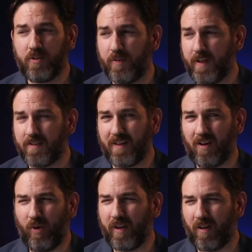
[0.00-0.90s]
These are things that
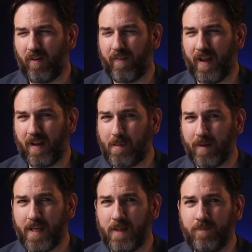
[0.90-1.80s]
really aren't that
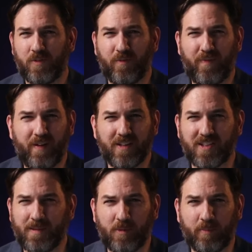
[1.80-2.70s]
complicated. These are very
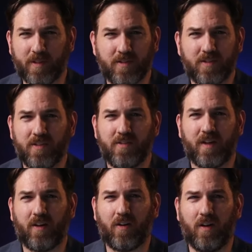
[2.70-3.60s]
simple businesses
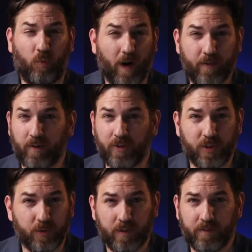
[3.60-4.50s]
that are rather
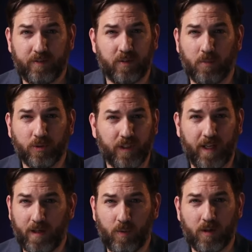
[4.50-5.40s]
intuitive to most
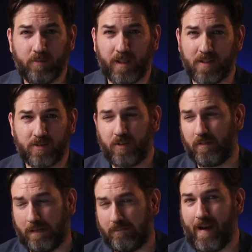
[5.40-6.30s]
anyone because, you
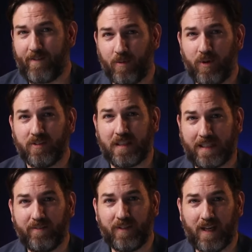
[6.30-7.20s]
know, like everyone's
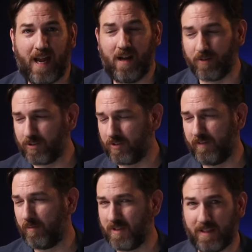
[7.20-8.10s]
lived in a house.
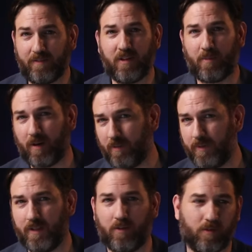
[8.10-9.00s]
Everybody lives in an
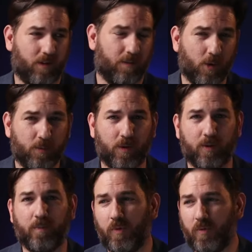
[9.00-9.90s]
apartment or a mobile
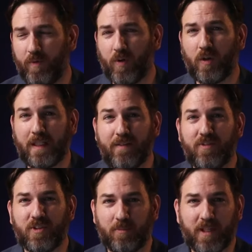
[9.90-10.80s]
home. We've all
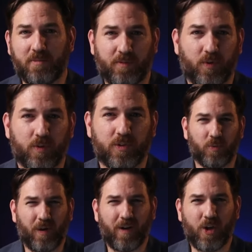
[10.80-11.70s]
lived someplace before,
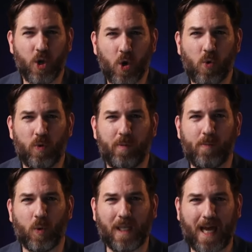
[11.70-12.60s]
so we already know what
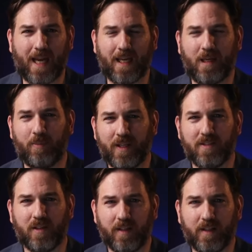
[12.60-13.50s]
people like in a
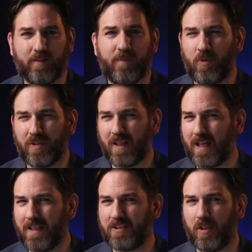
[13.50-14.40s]
place to live. So there's a
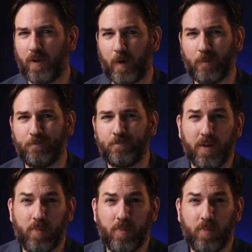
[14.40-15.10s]
lot less to learn. But